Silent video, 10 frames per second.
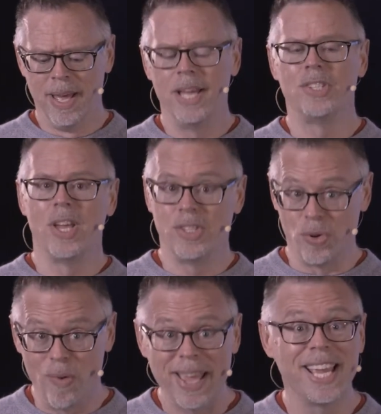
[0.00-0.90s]
It's
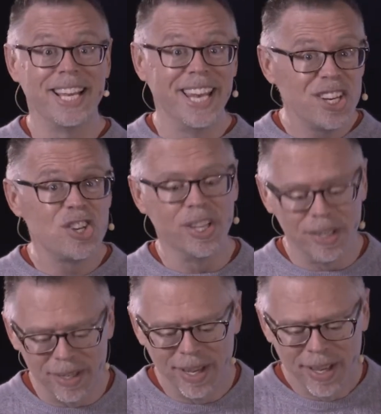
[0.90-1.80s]
a
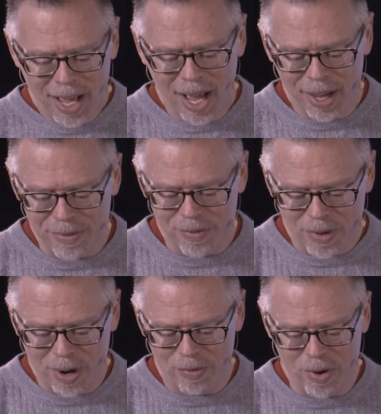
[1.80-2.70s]
recognition
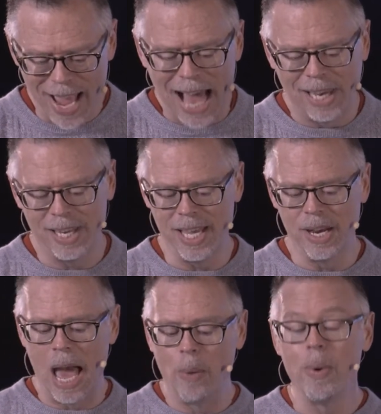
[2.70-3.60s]
of reality,
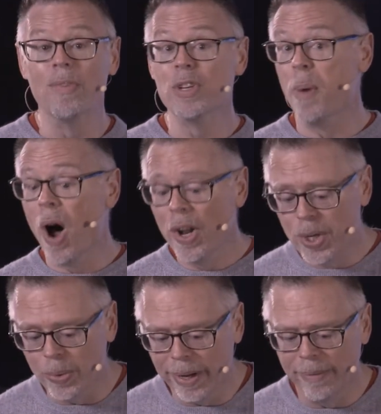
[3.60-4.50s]
and how we respond
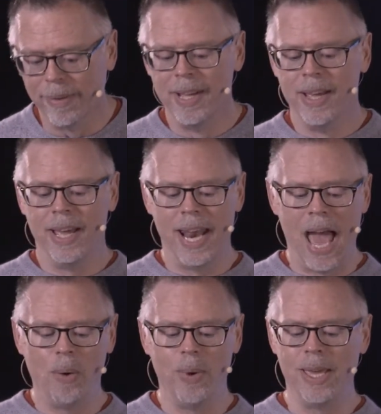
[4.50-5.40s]
to it and
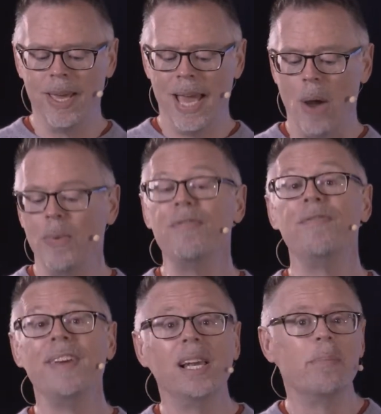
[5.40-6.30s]
how we
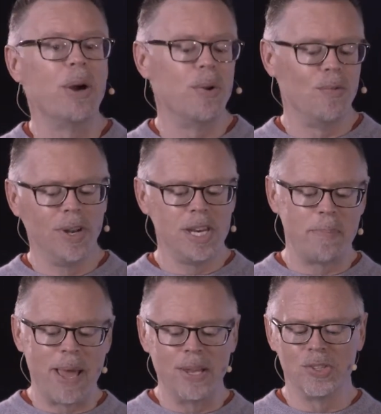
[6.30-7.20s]
feel about it really
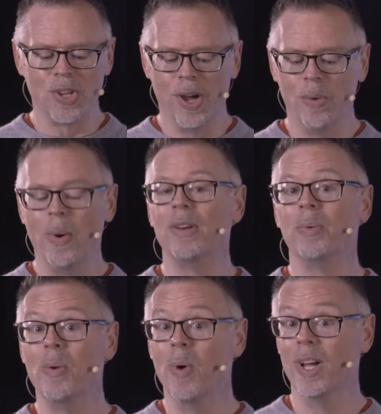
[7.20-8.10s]
depends on whether
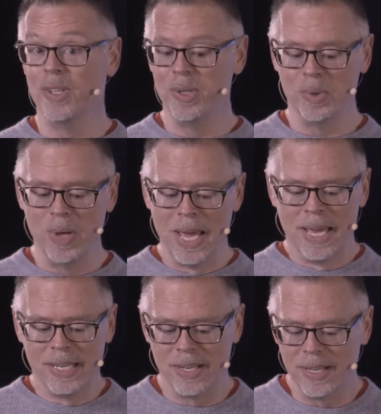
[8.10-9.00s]
we want to
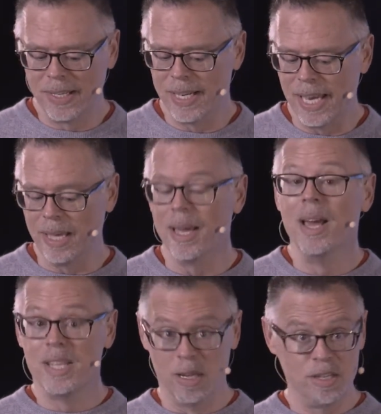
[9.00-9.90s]

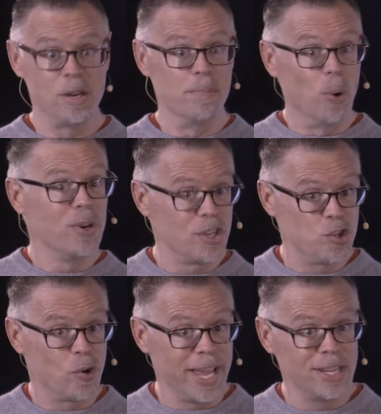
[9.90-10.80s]
board the
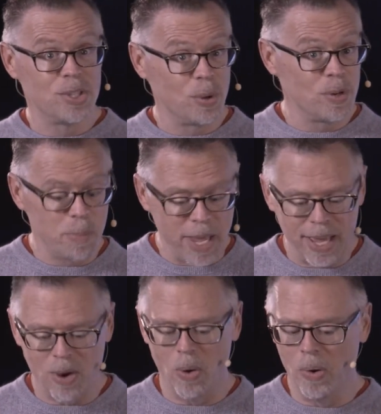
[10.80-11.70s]
train, so to
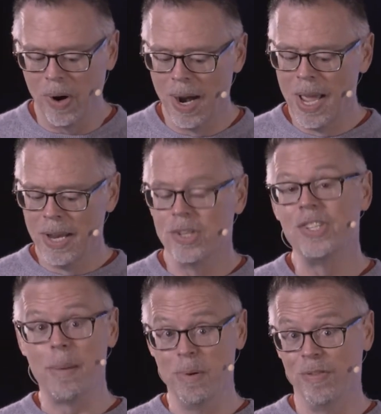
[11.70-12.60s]
speak, or to
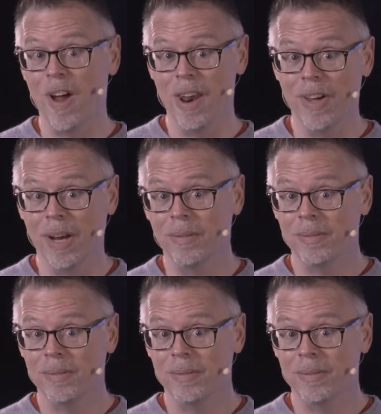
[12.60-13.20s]
step in front of it,